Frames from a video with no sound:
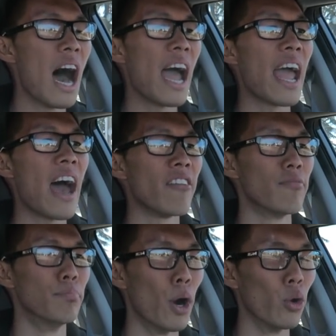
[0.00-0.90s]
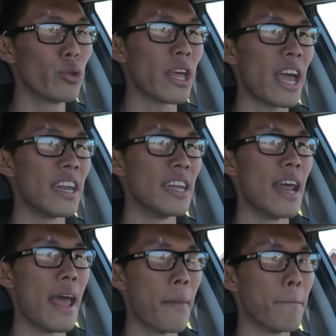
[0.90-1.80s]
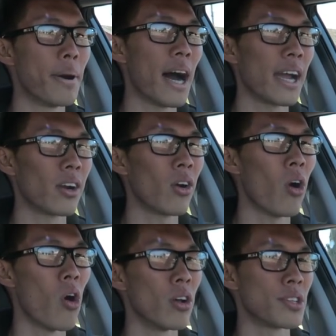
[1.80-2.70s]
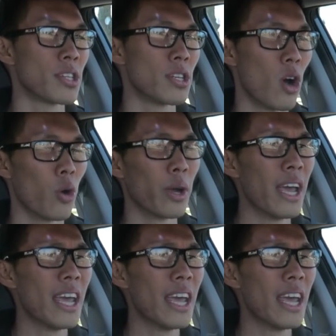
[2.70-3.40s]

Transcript: I have both and an empire also.